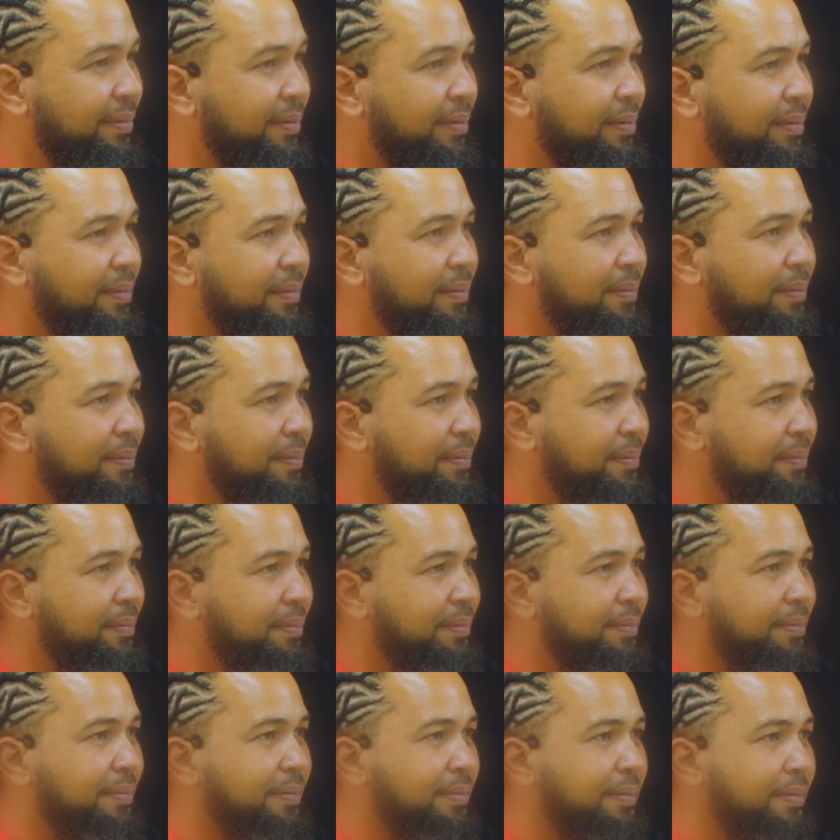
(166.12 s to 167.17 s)

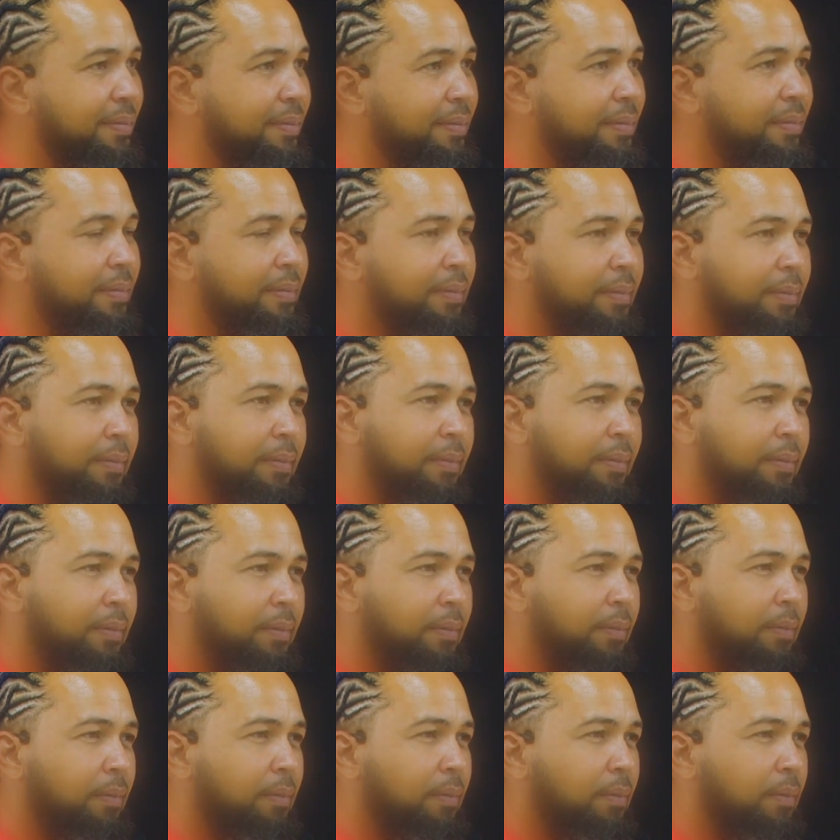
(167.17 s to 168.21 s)

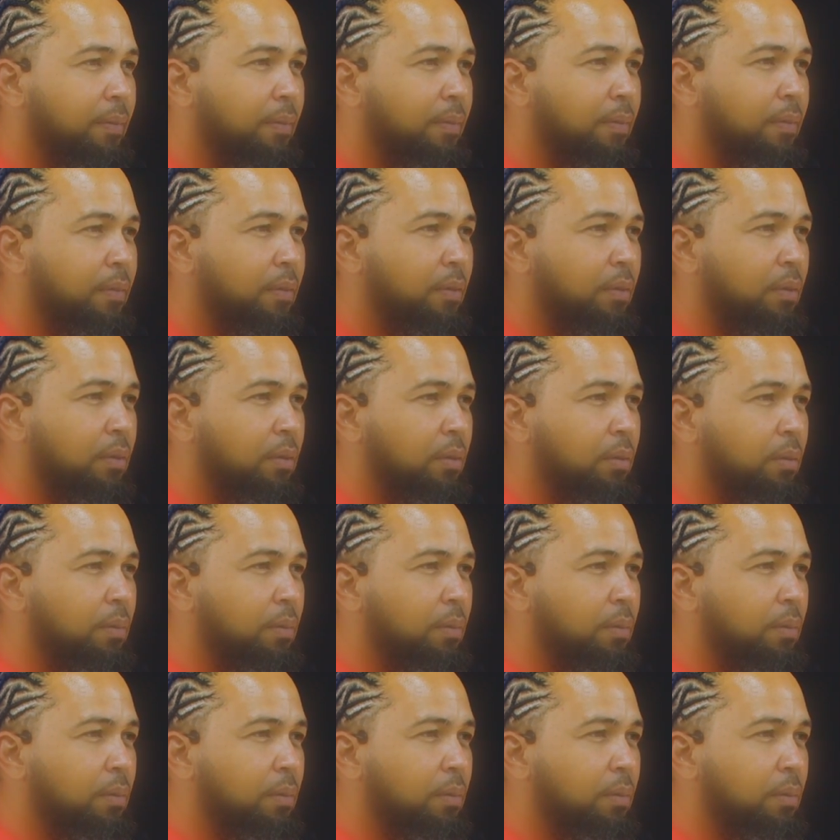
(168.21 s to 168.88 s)
[no speech]